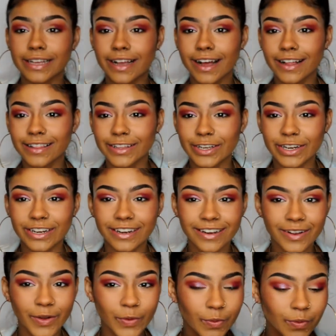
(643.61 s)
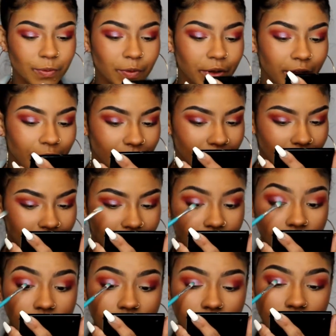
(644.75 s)
color. Okay,
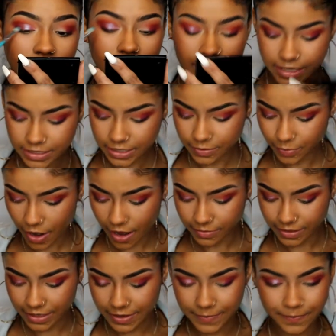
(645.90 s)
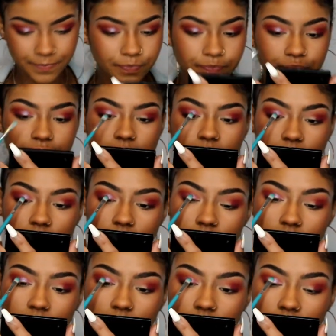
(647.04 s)
this is probably,
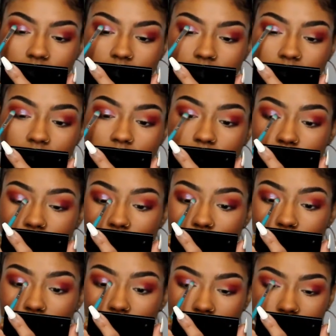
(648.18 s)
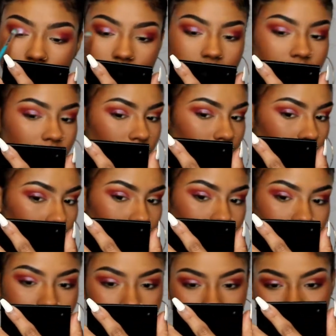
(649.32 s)
this is so pretty. Like,
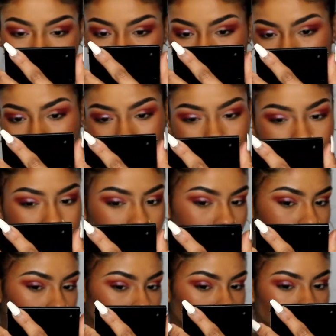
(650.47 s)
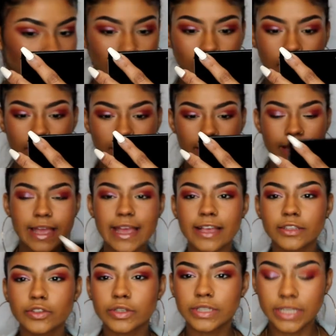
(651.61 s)
it's like this like
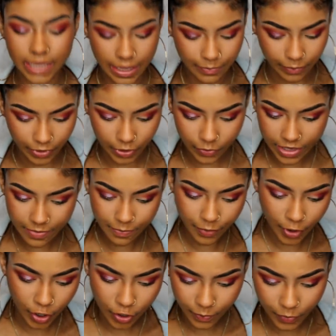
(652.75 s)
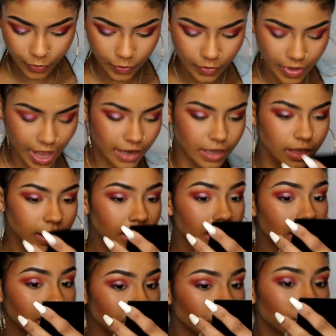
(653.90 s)
interesting like bluey purple kind of,
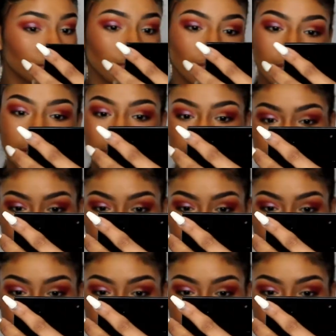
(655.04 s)
this is a really